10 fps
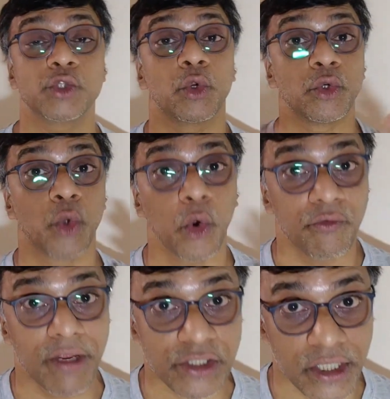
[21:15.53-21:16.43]
So
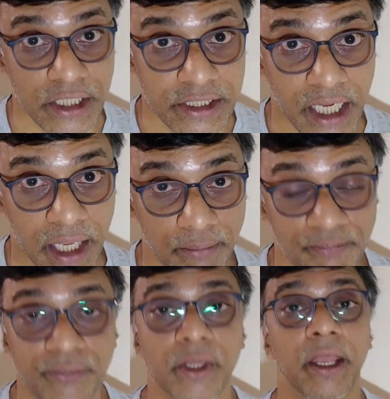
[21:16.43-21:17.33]
don't waste any
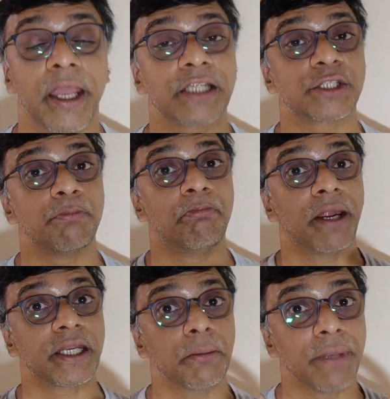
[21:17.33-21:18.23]
time. It's
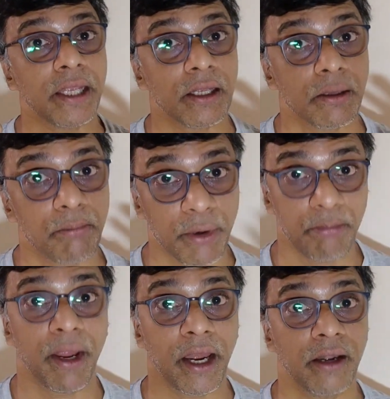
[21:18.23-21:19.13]
better be
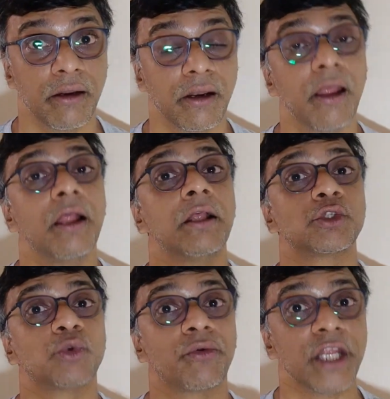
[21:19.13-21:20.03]
prepared.
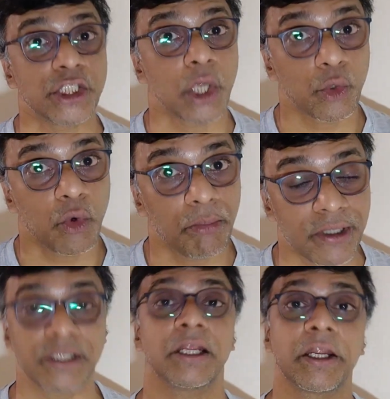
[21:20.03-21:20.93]
So reach out to a
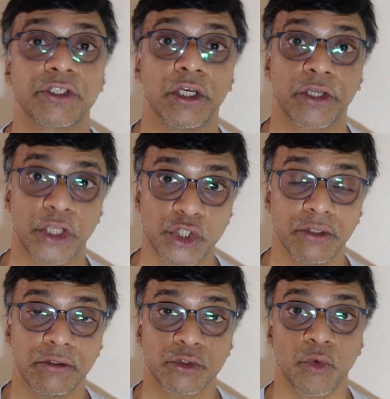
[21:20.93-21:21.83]
personal
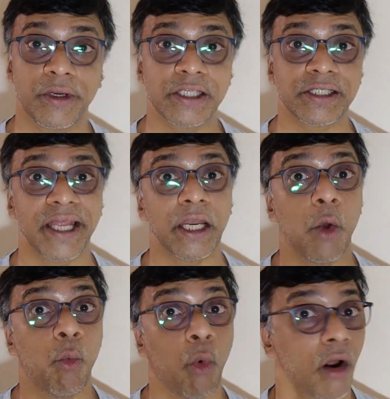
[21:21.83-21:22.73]
consultation to understand
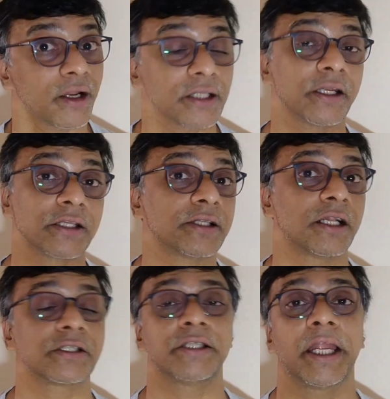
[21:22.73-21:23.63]
what are the
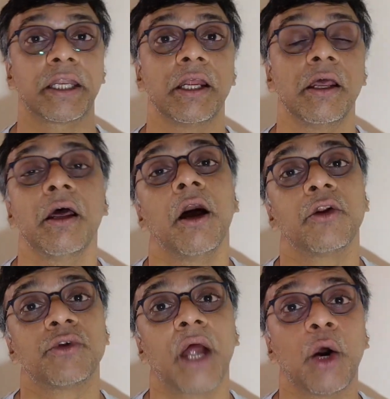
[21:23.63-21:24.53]
results that
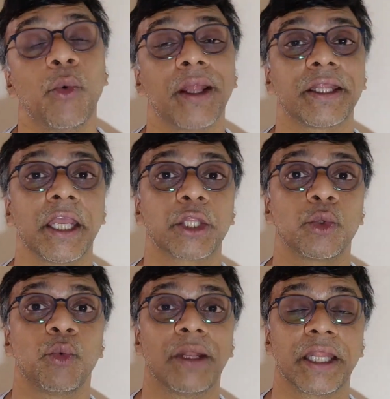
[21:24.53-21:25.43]
Rahu and
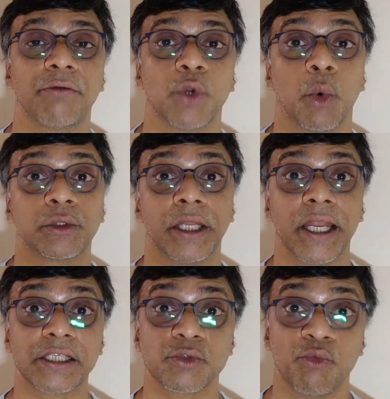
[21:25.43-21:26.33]
Ketu will give you over the
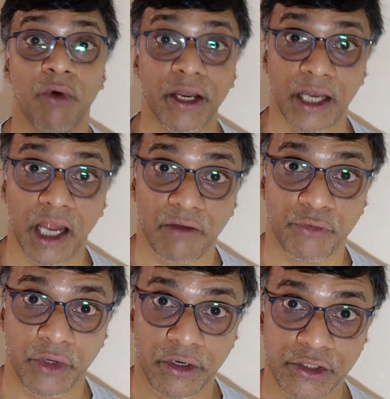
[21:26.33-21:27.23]
next one and a
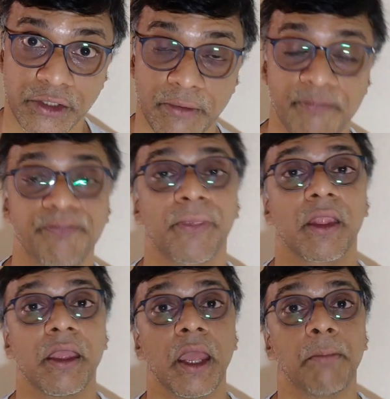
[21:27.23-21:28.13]
half years
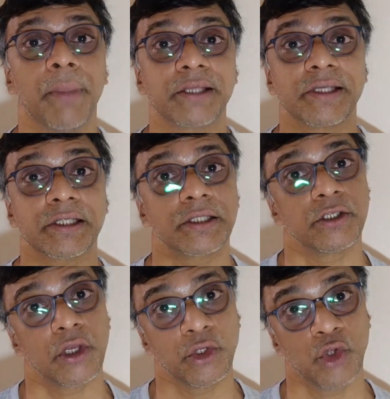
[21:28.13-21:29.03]

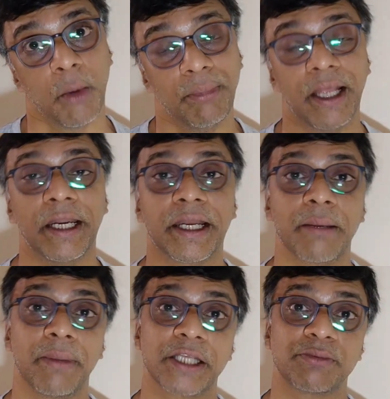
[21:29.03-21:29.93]
basis your
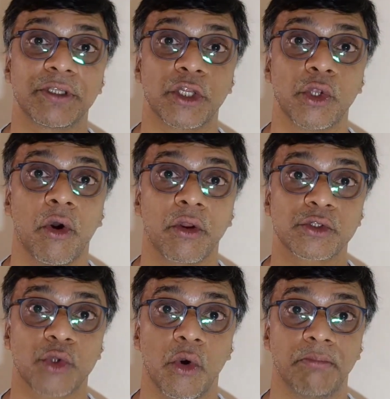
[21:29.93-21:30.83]
planetary placement in your
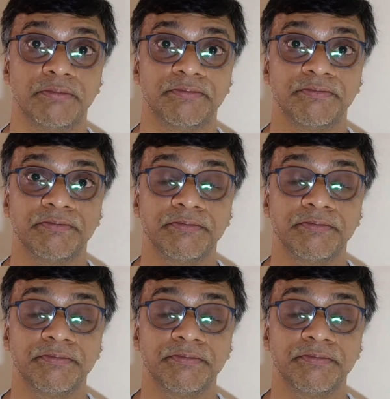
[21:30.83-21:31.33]
horoscope.